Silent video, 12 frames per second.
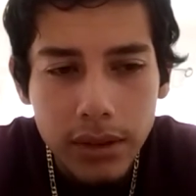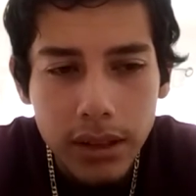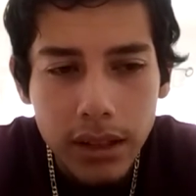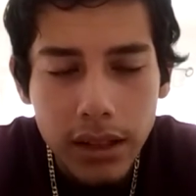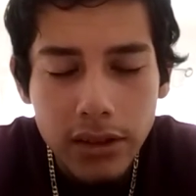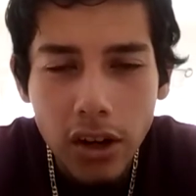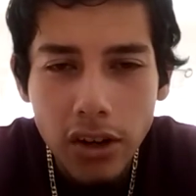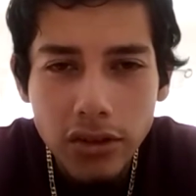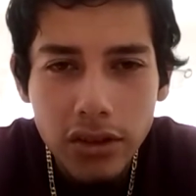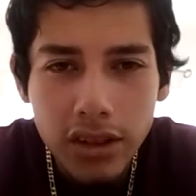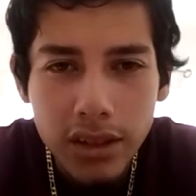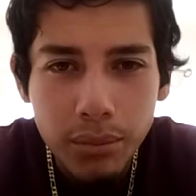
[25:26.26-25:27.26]
it's hard
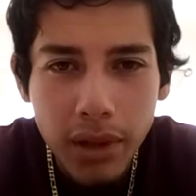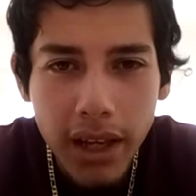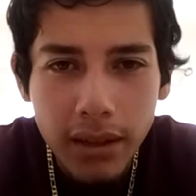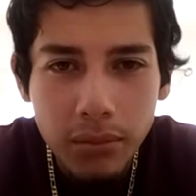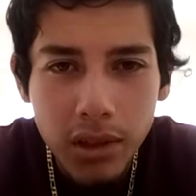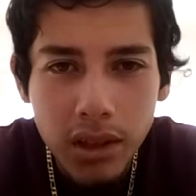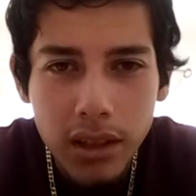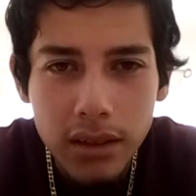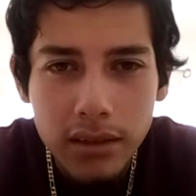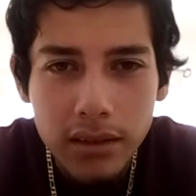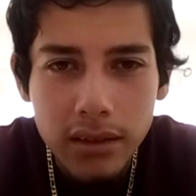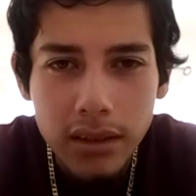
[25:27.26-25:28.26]
to explain
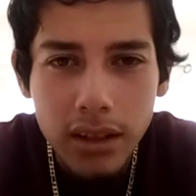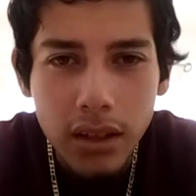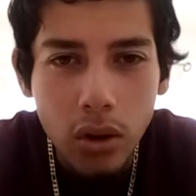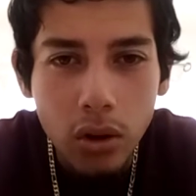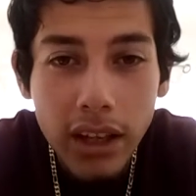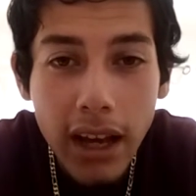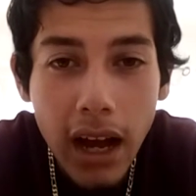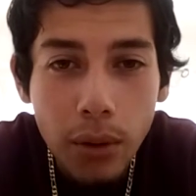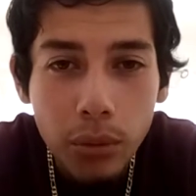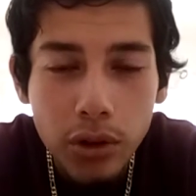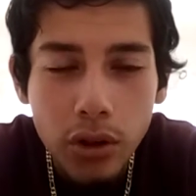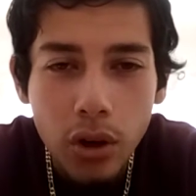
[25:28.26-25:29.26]
because only I
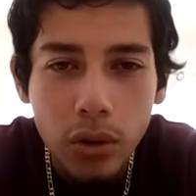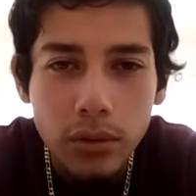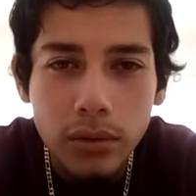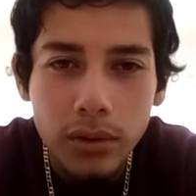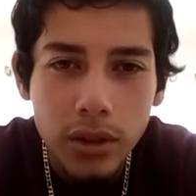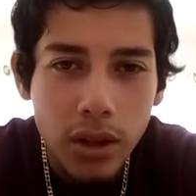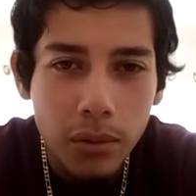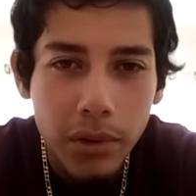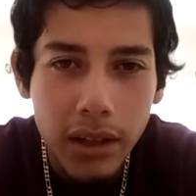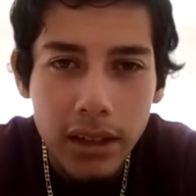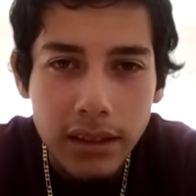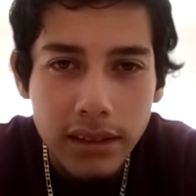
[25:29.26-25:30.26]
would know, you know,
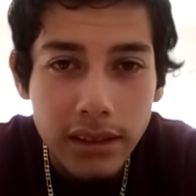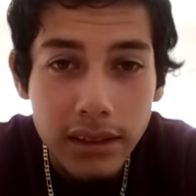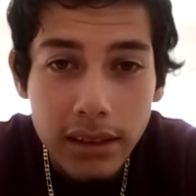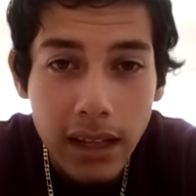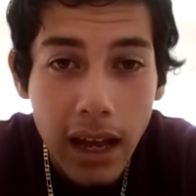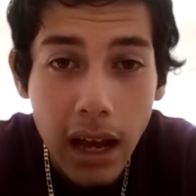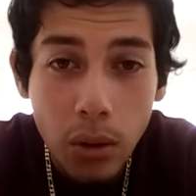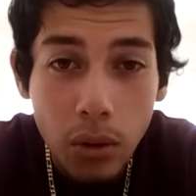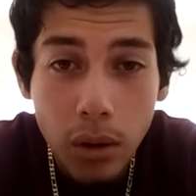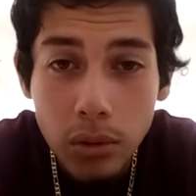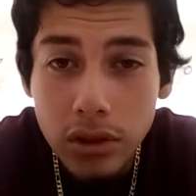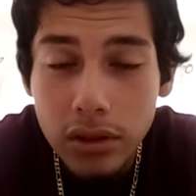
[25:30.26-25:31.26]
because I
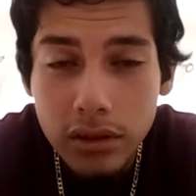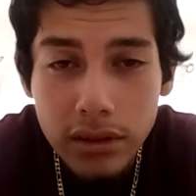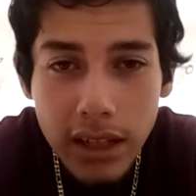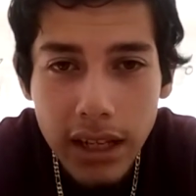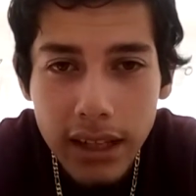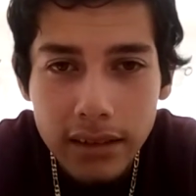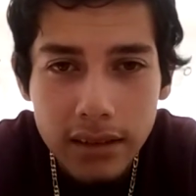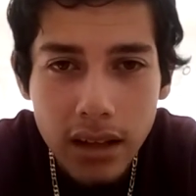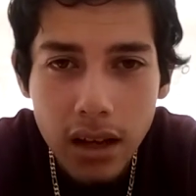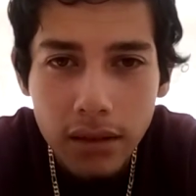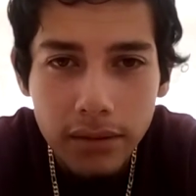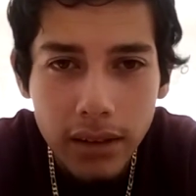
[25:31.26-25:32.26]
was seeing
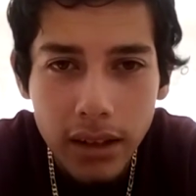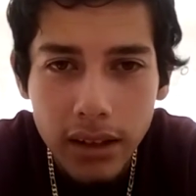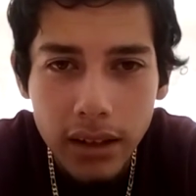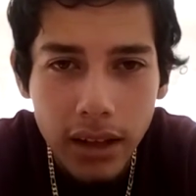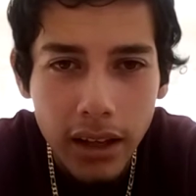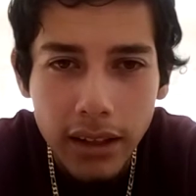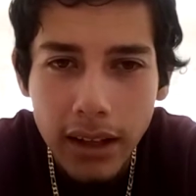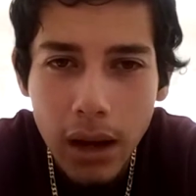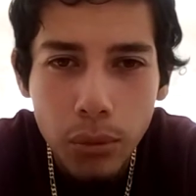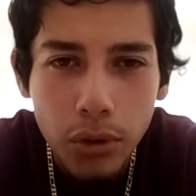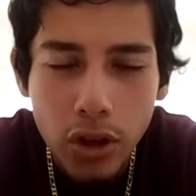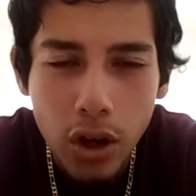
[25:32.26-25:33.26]
stuff and like I
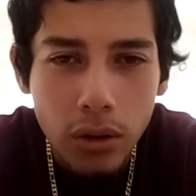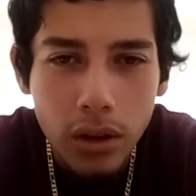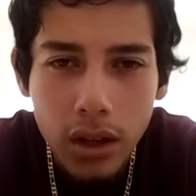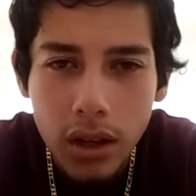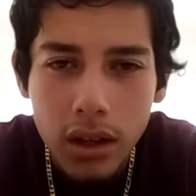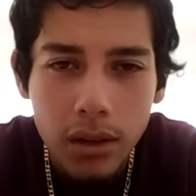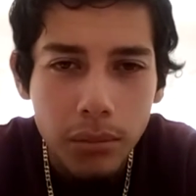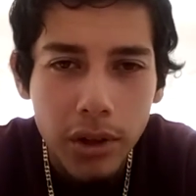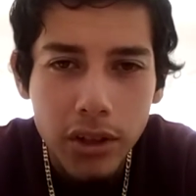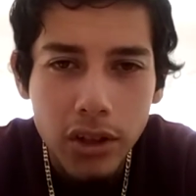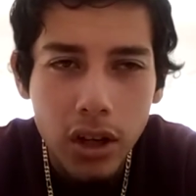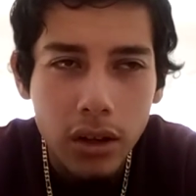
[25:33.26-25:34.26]
would know, but
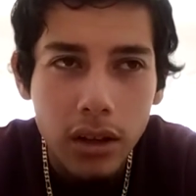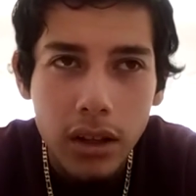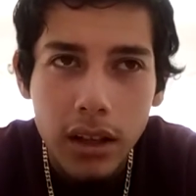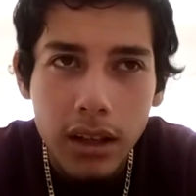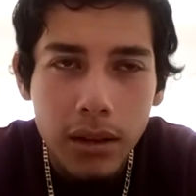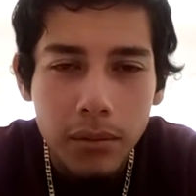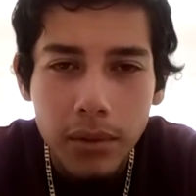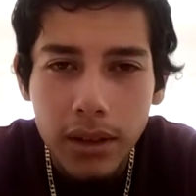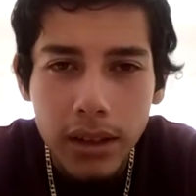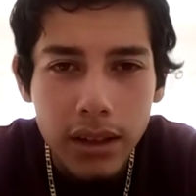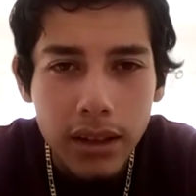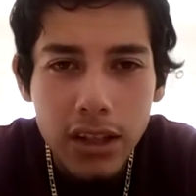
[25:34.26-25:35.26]
you know,
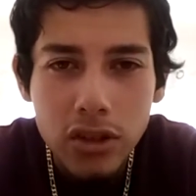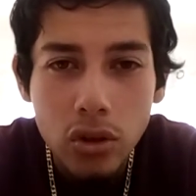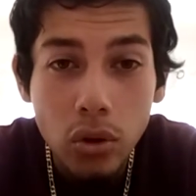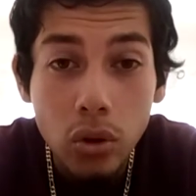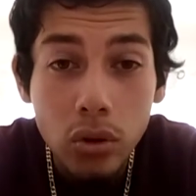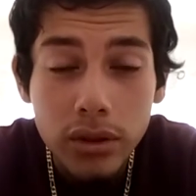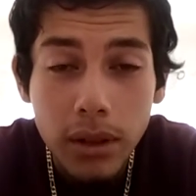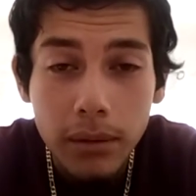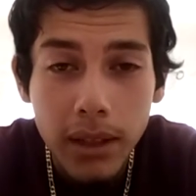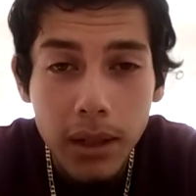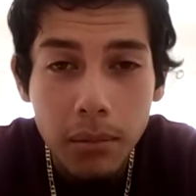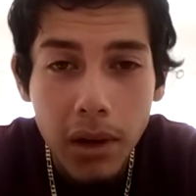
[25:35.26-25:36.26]
this dude knew
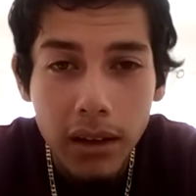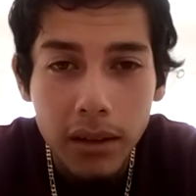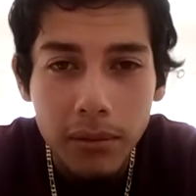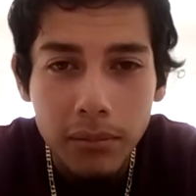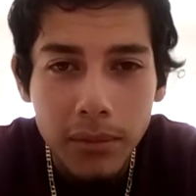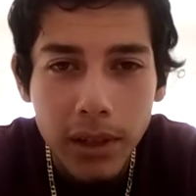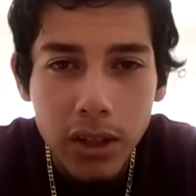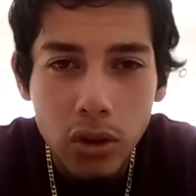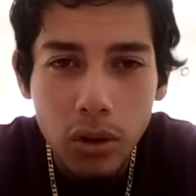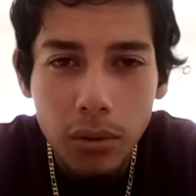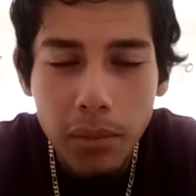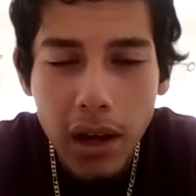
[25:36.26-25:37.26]
something about him. He
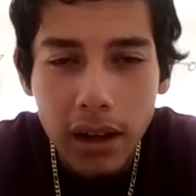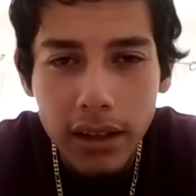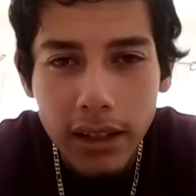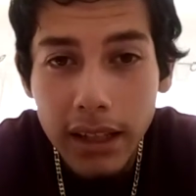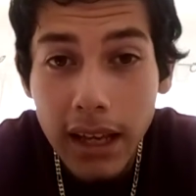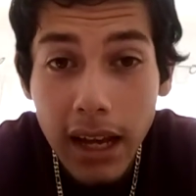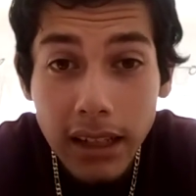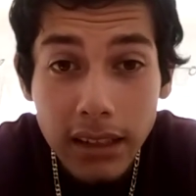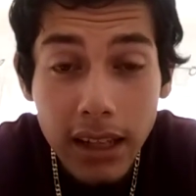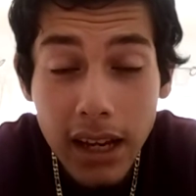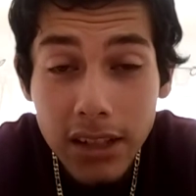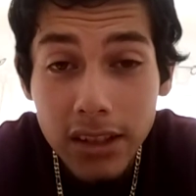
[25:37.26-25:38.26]
knew about he
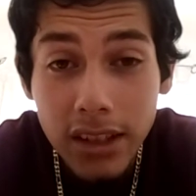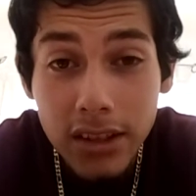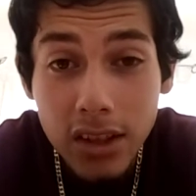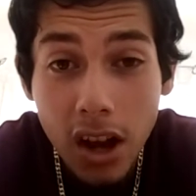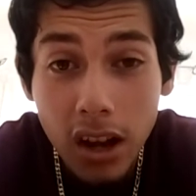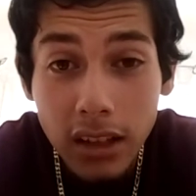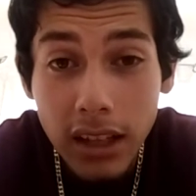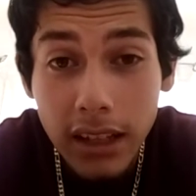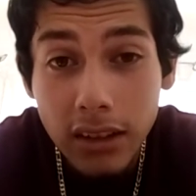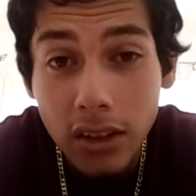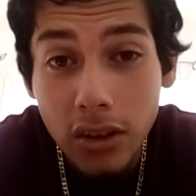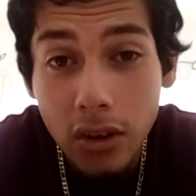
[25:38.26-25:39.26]
actually talked
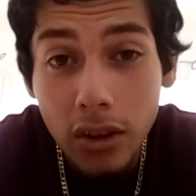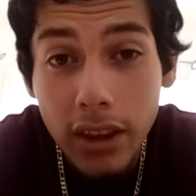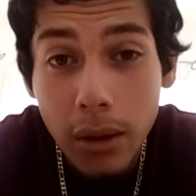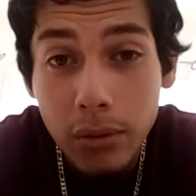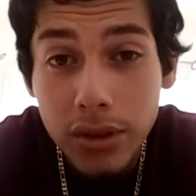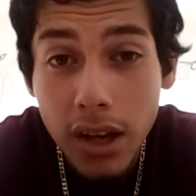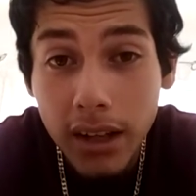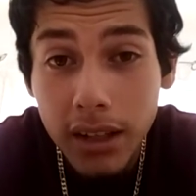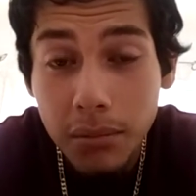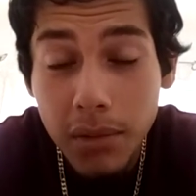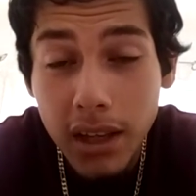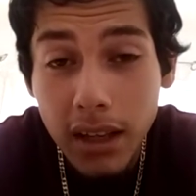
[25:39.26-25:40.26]
like the girl that was talking
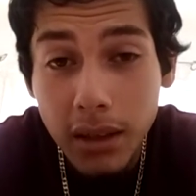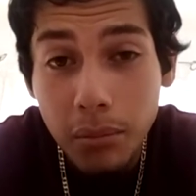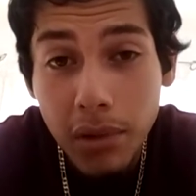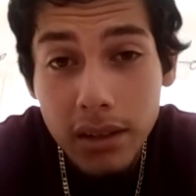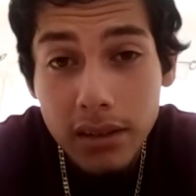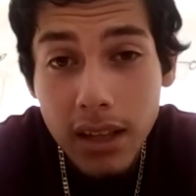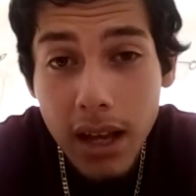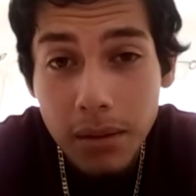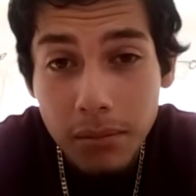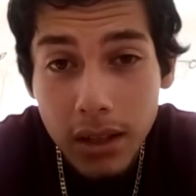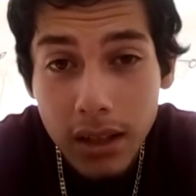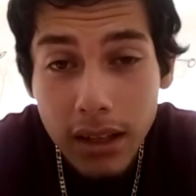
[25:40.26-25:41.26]
to me at the bus
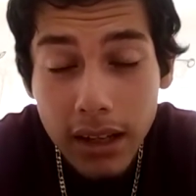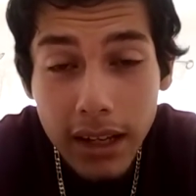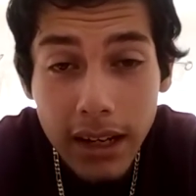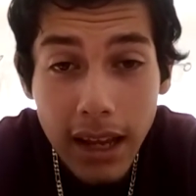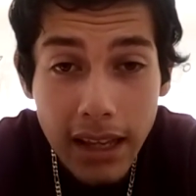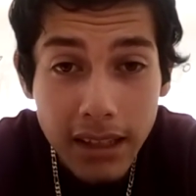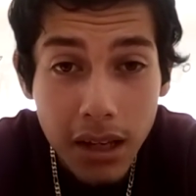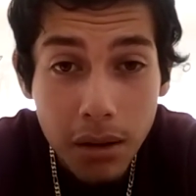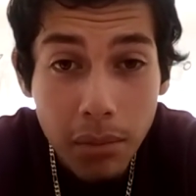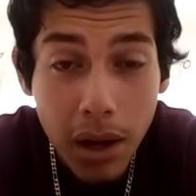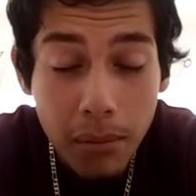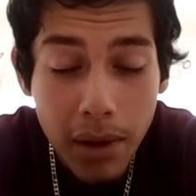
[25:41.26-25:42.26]
stop and asking
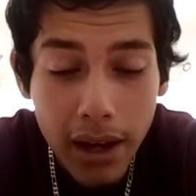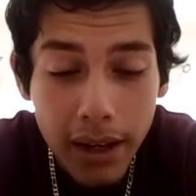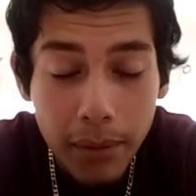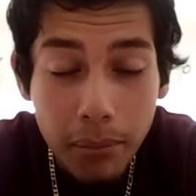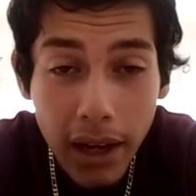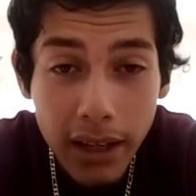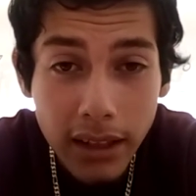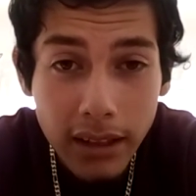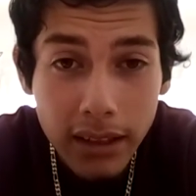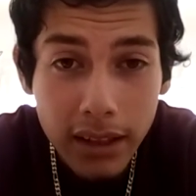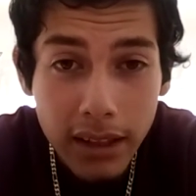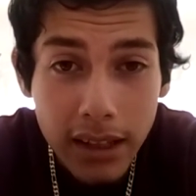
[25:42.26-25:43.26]
about my bike,
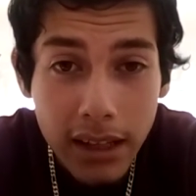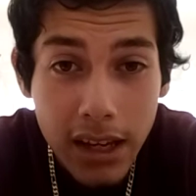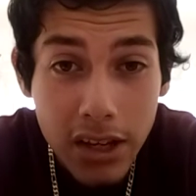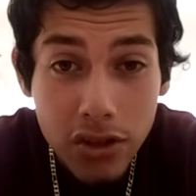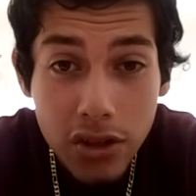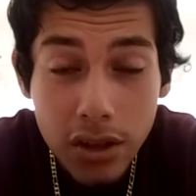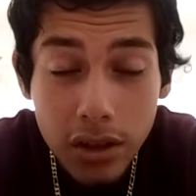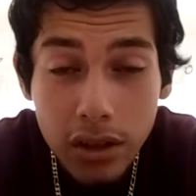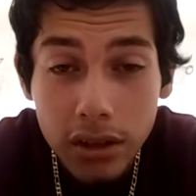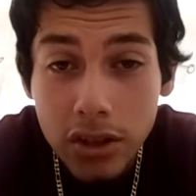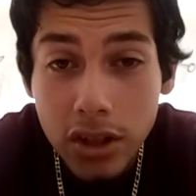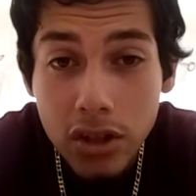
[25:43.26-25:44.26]
and she
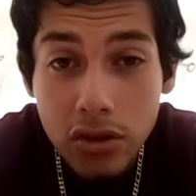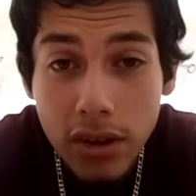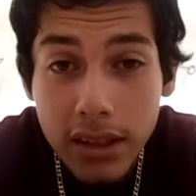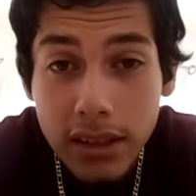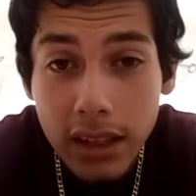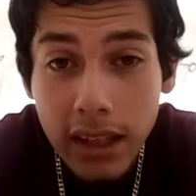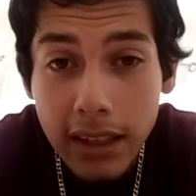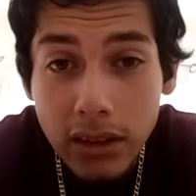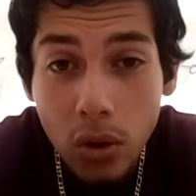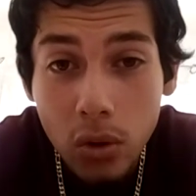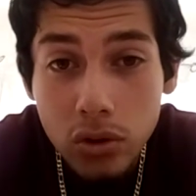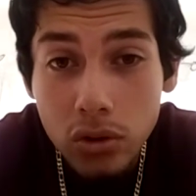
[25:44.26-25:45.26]
dressed it like the
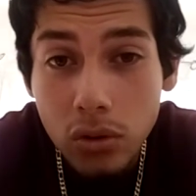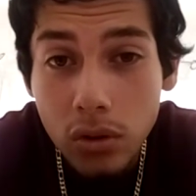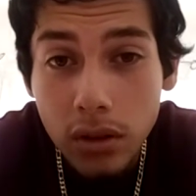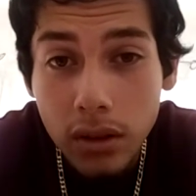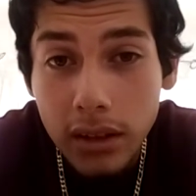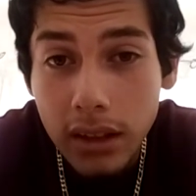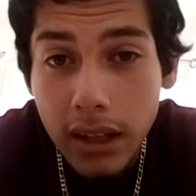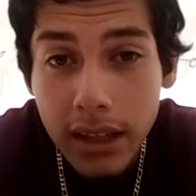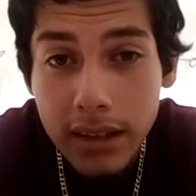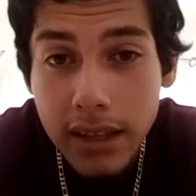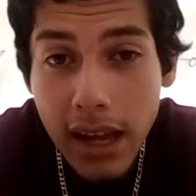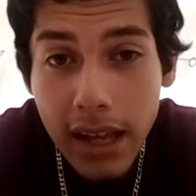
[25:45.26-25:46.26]
old school
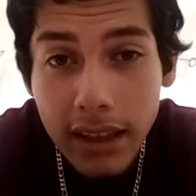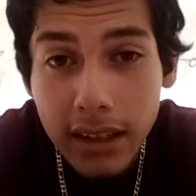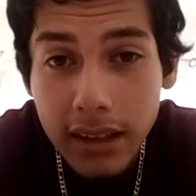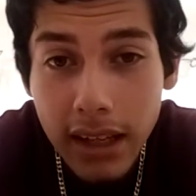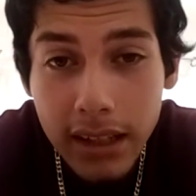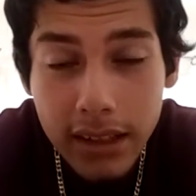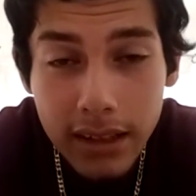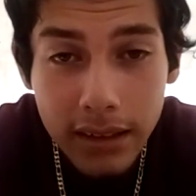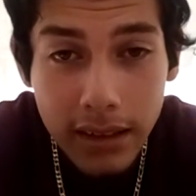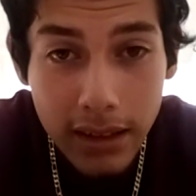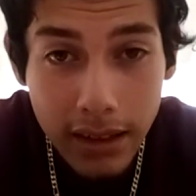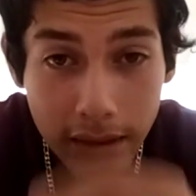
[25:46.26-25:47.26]
Italian lady
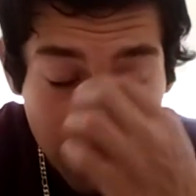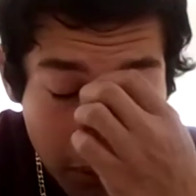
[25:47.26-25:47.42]
from